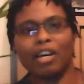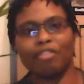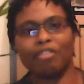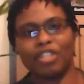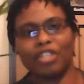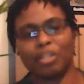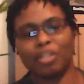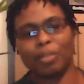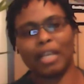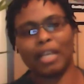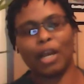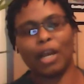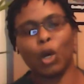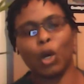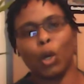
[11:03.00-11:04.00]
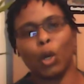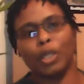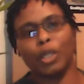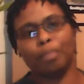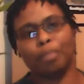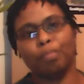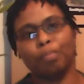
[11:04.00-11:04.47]
we sometimes call
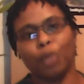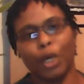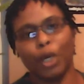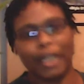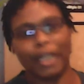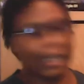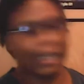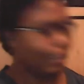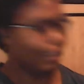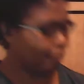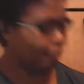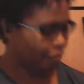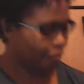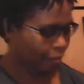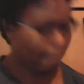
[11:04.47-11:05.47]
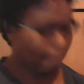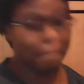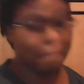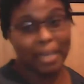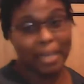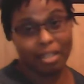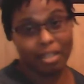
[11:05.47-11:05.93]
it broad leaf mint